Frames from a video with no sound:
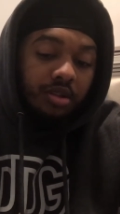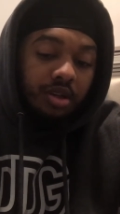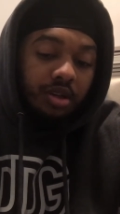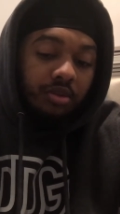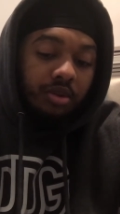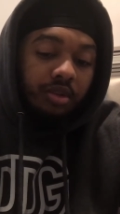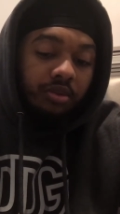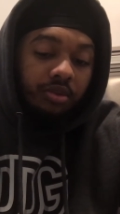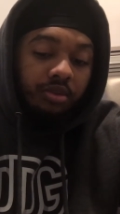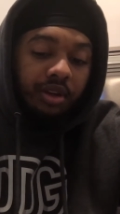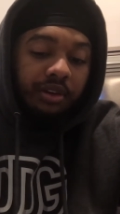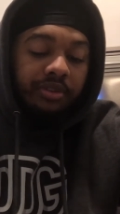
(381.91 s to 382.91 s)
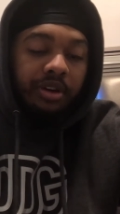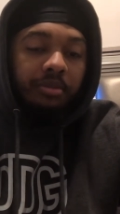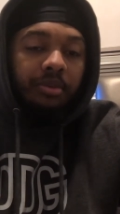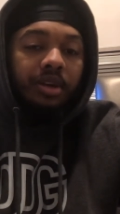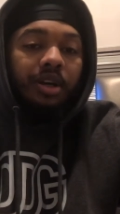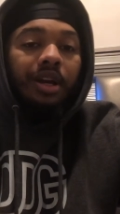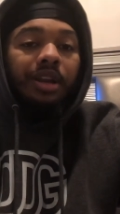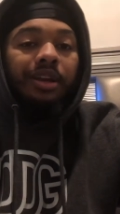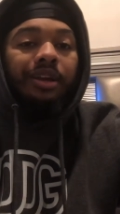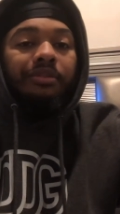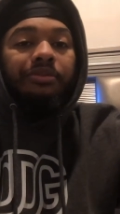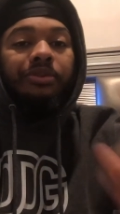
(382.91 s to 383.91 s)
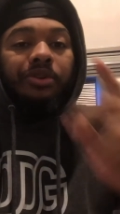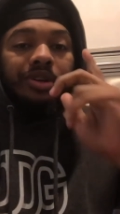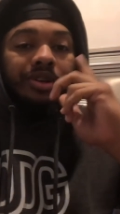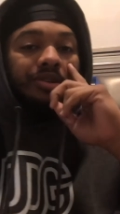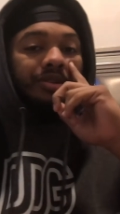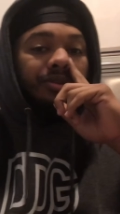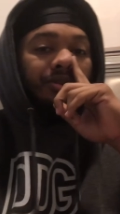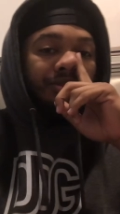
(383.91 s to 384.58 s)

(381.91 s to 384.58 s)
I don't want to laugh at me. I gotta get focused